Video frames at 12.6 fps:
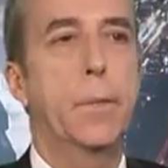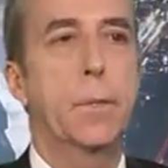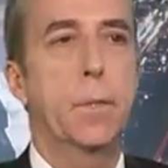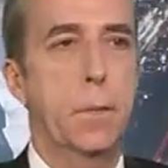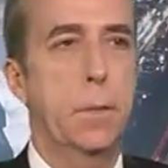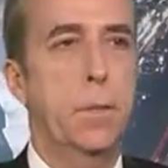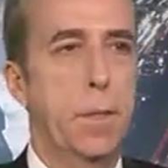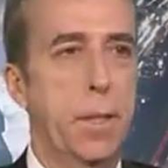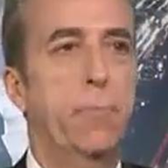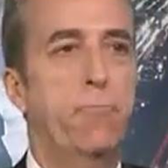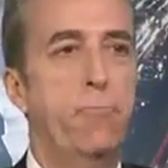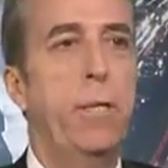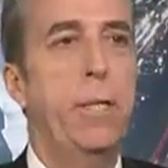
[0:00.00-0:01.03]
So this is
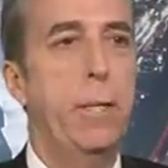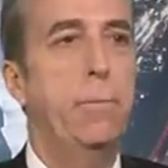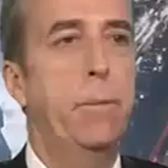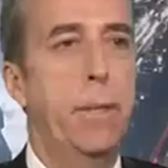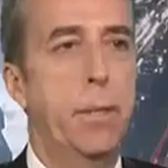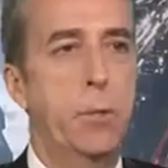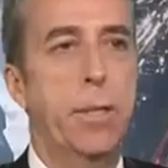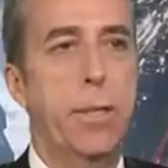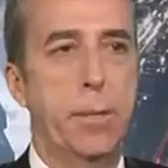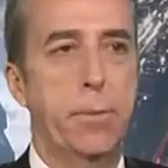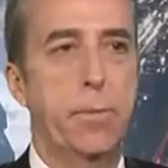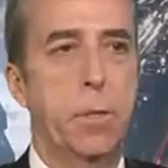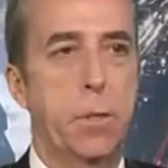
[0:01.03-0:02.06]
like really, really
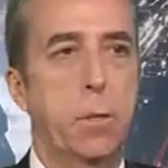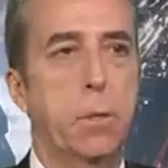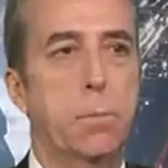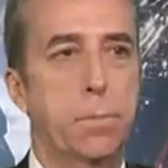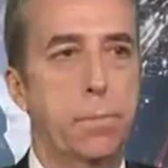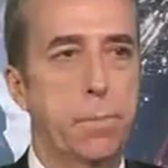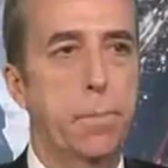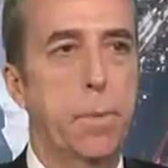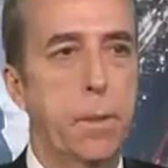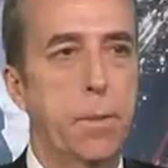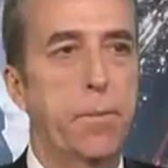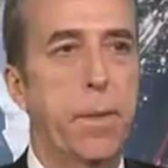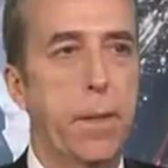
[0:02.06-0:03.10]
attractive stock,
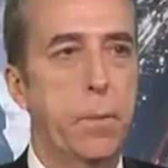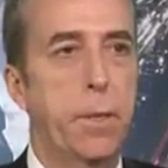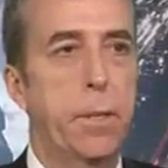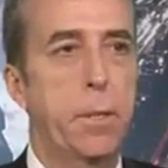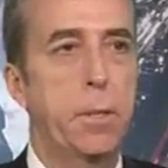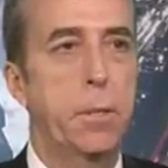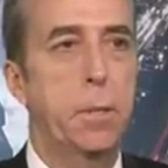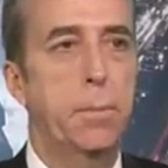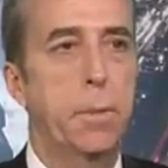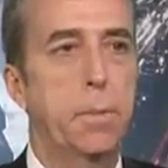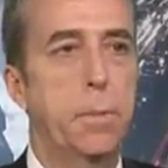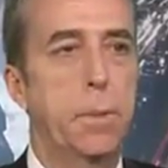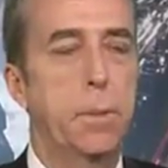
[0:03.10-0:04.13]
valuations at the
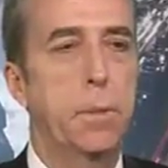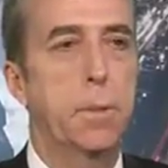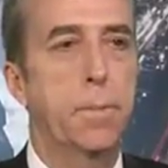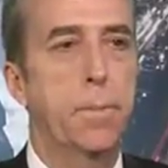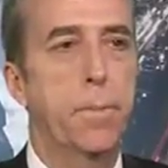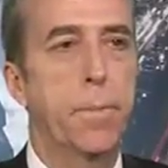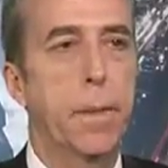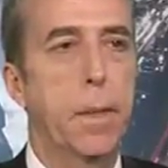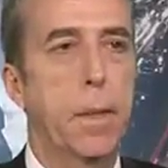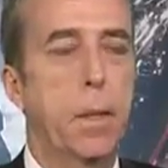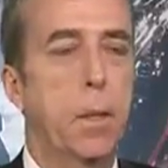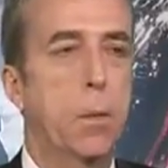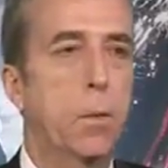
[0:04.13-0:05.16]
moment.
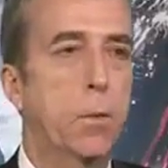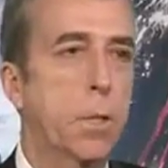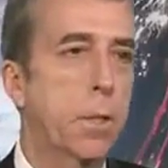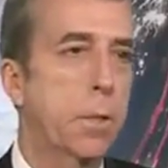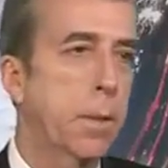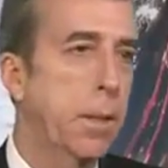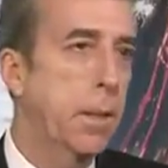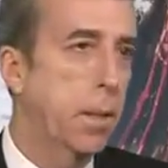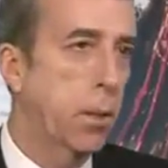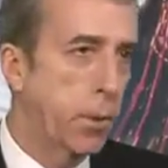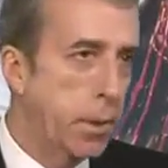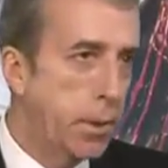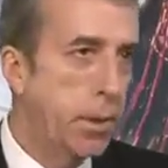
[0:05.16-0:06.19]
Also, the
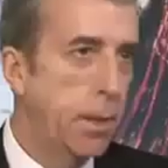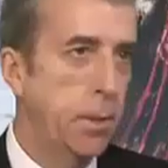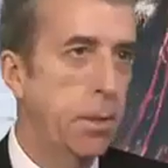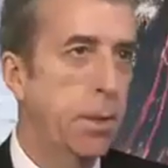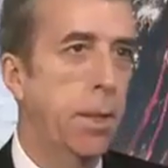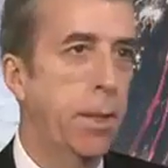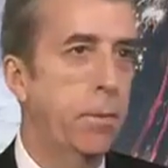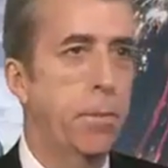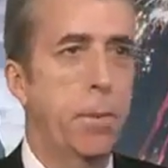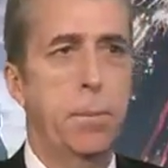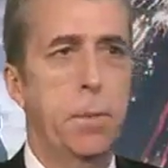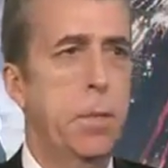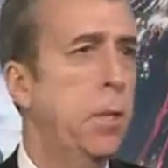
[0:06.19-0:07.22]
liquidity in China at the
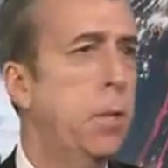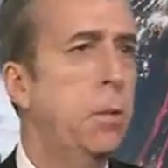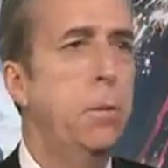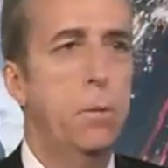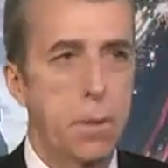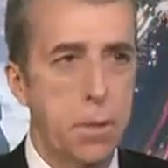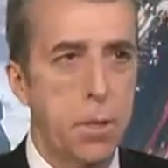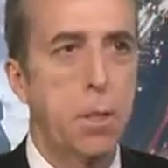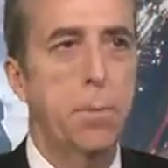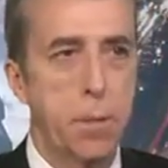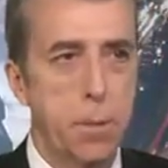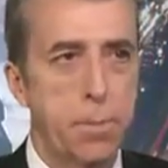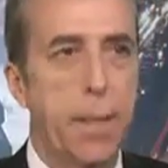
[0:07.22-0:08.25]
moment is huge. There's
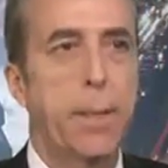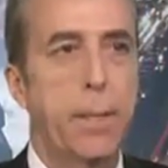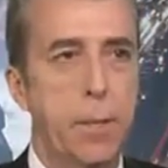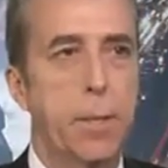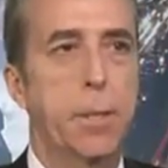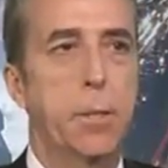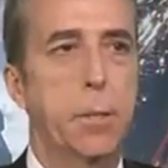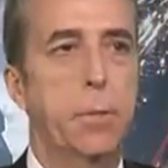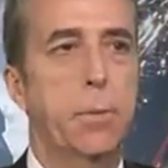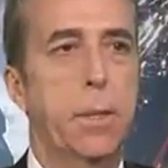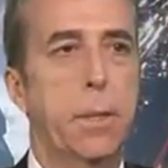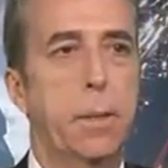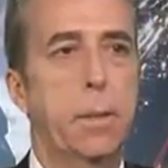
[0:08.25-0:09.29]
so much money slushing
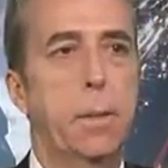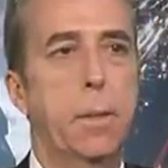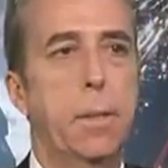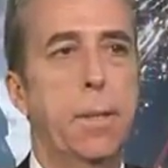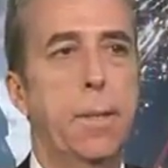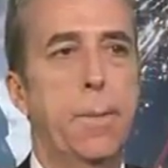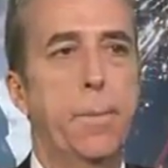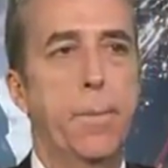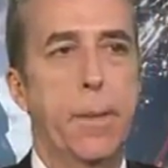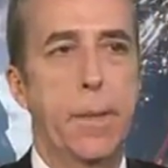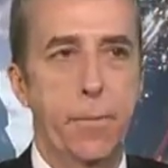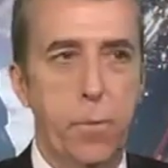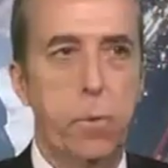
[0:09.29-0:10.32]
around.
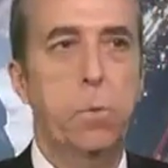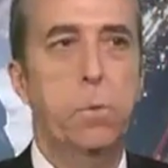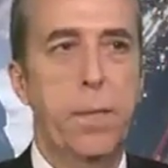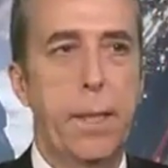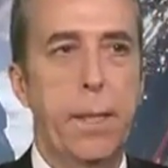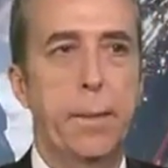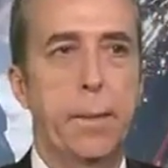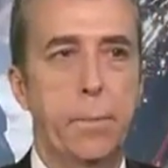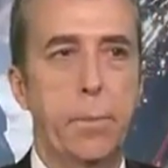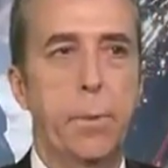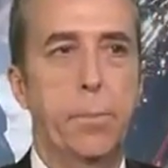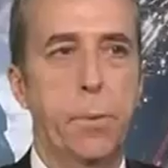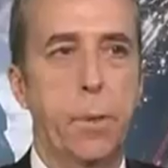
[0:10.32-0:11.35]
And they've cooled down the
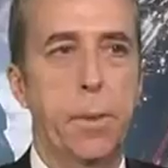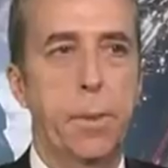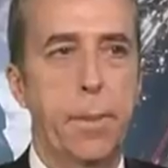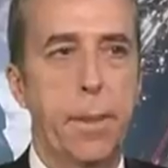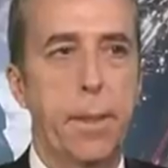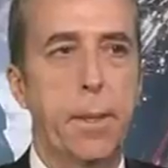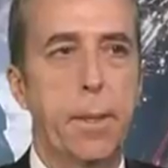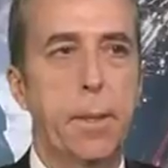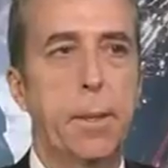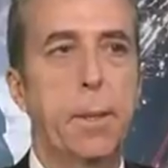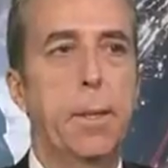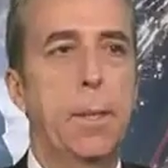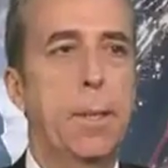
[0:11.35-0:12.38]
property market.